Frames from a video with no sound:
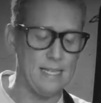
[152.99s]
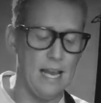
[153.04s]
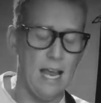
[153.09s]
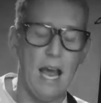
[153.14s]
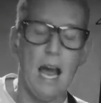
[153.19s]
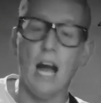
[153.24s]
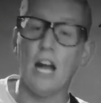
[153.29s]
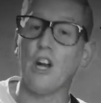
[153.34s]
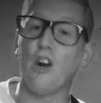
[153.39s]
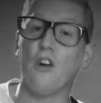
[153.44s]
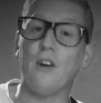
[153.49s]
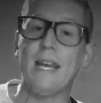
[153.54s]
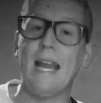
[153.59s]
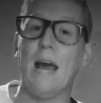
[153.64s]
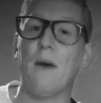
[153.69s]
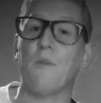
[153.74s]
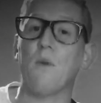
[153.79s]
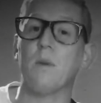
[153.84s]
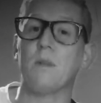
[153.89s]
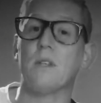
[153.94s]
I got
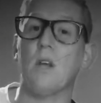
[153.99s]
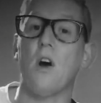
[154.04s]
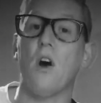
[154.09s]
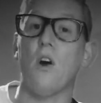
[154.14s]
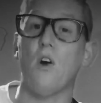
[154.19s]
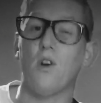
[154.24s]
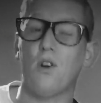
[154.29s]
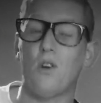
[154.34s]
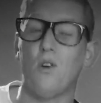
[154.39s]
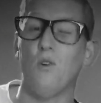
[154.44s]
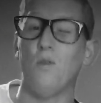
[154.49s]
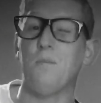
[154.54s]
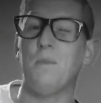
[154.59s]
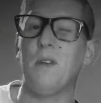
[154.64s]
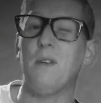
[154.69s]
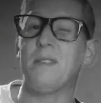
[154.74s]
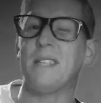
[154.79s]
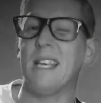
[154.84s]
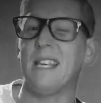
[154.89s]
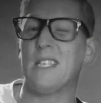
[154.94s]
Now That's a Hardcore
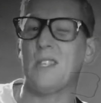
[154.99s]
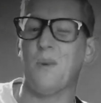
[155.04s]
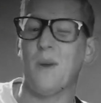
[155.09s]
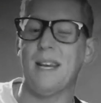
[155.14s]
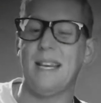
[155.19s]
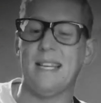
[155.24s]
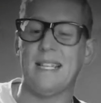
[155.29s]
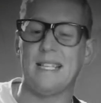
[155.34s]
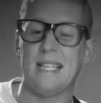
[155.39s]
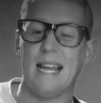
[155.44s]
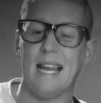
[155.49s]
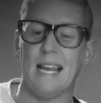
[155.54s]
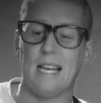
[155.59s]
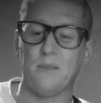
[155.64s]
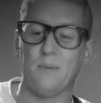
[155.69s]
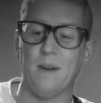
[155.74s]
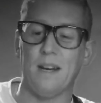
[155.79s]
Music 26.